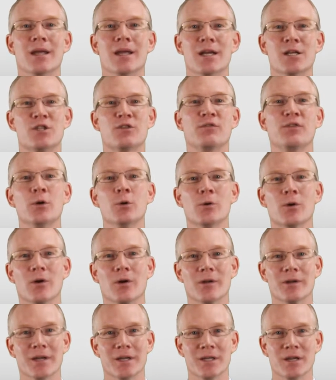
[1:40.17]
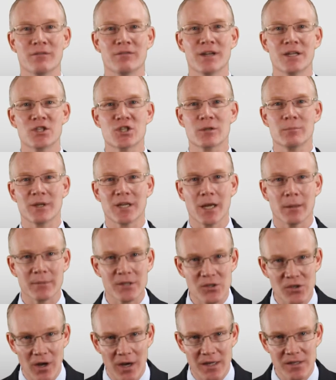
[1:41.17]
It's futile, and you eventually become
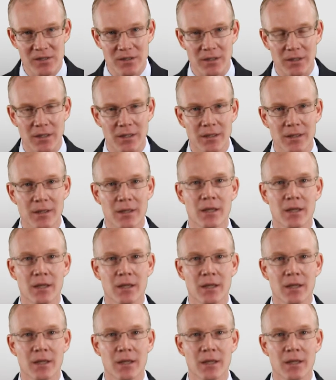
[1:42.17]
exhausted.